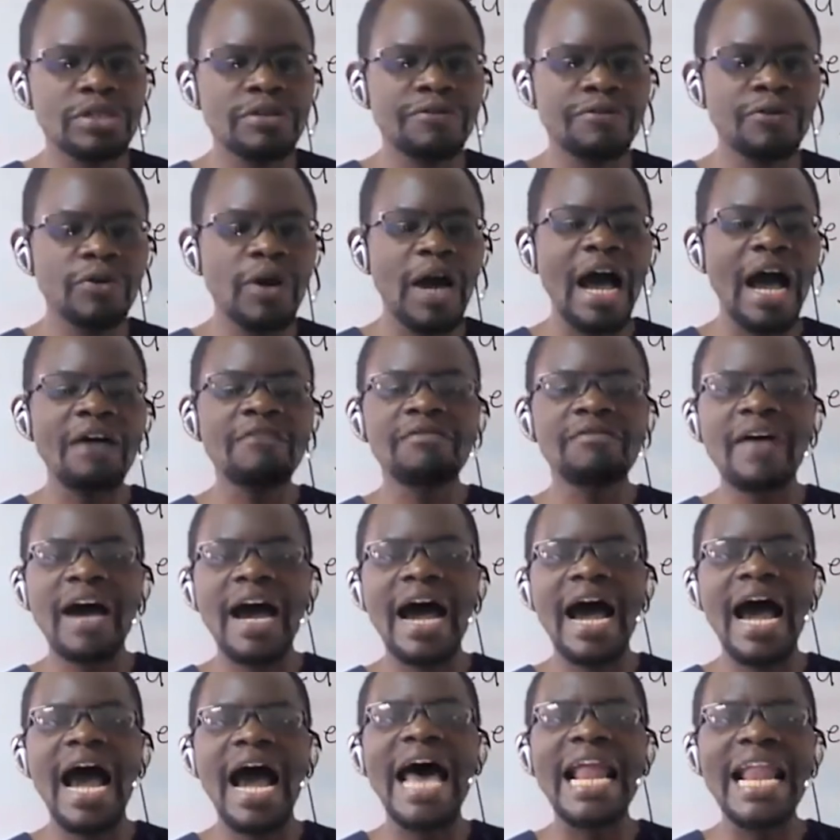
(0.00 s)
If you have
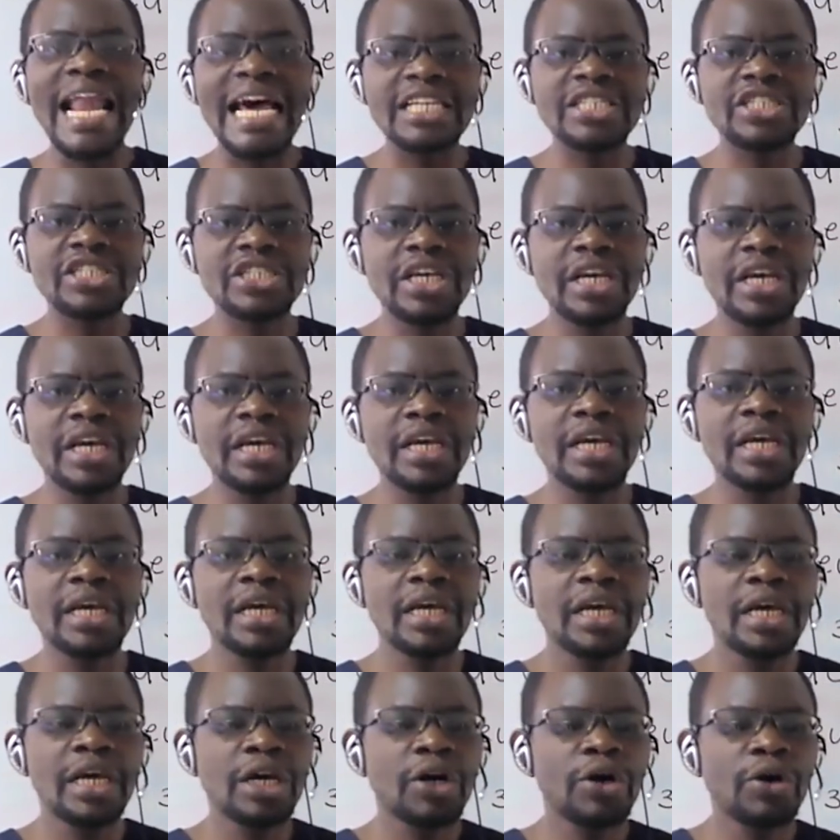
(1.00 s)
allergy,
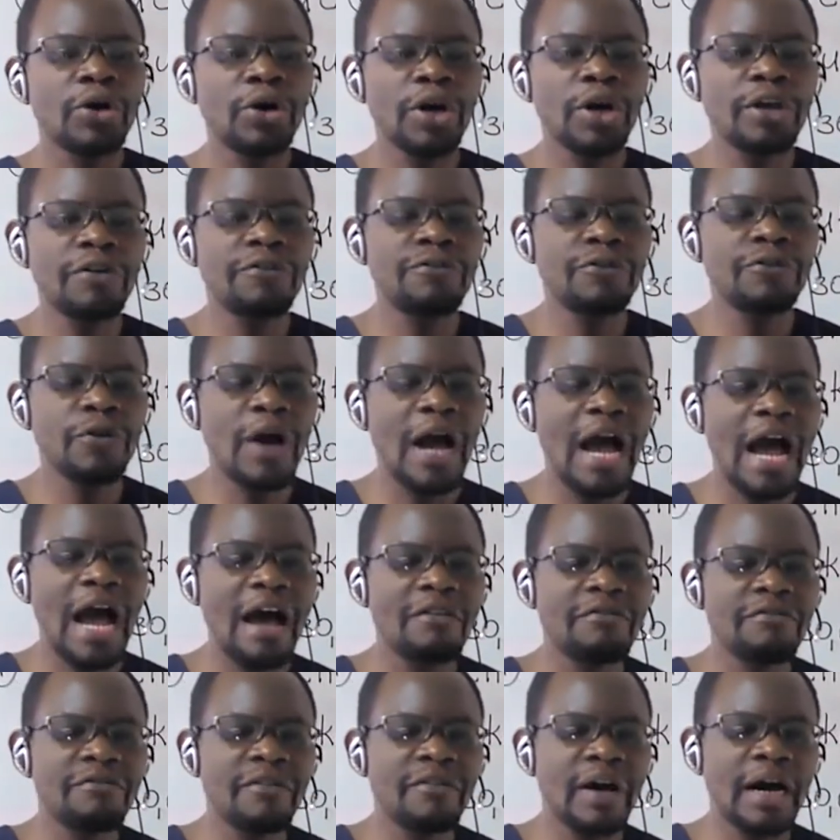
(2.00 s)
or if you
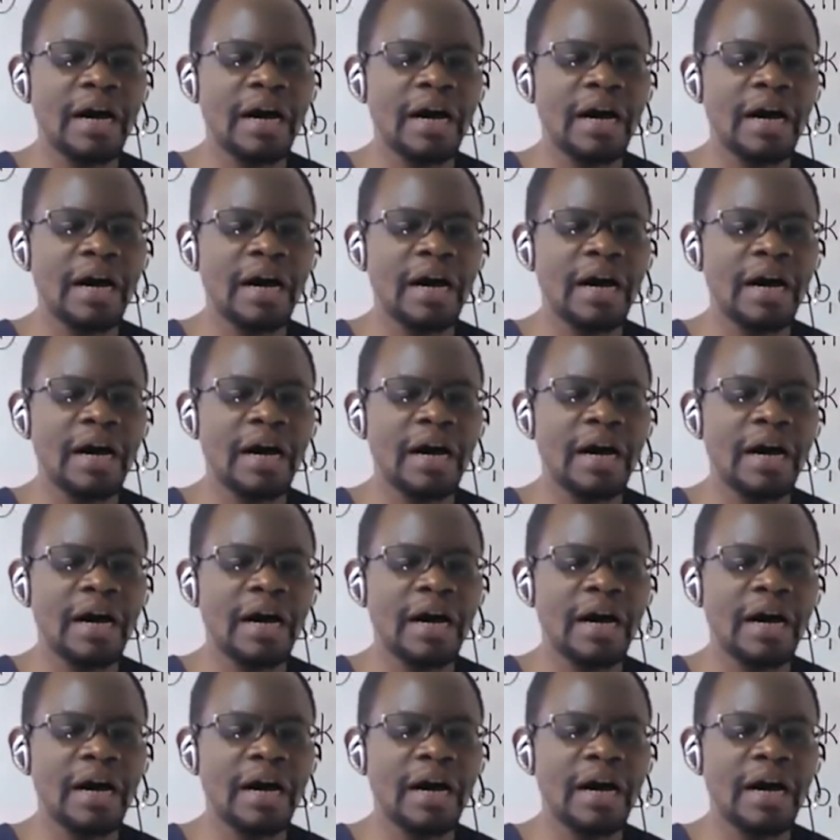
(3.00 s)
have